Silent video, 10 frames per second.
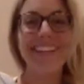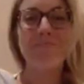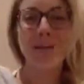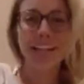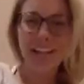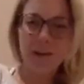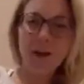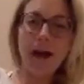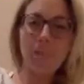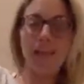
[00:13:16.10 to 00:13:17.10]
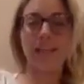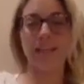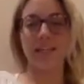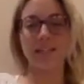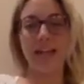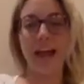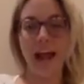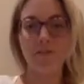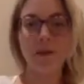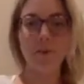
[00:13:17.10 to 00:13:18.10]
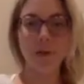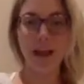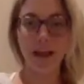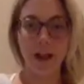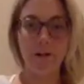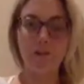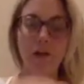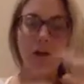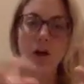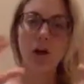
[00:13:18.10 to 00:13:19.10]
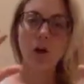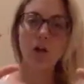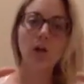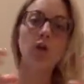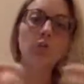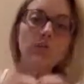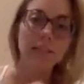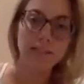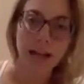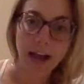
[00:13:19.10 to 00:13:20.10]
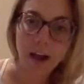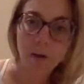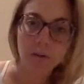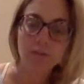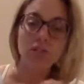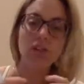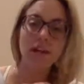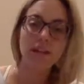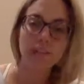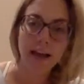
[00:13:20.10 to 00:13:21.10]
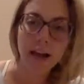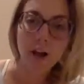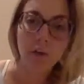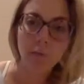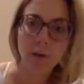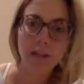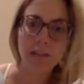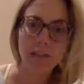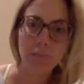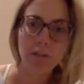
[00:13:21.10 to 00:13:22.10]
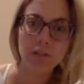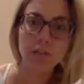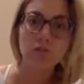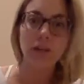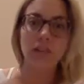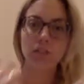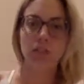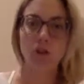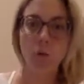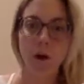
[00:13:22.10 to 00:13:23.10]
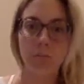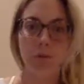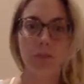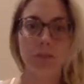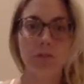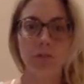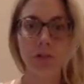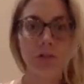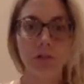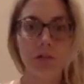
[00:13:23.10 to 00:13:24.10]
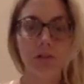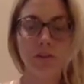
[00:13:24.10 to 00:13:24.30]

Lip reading: But I'm like this, and I have my way of closing down, of shutting down when this person tries to show up with his truth.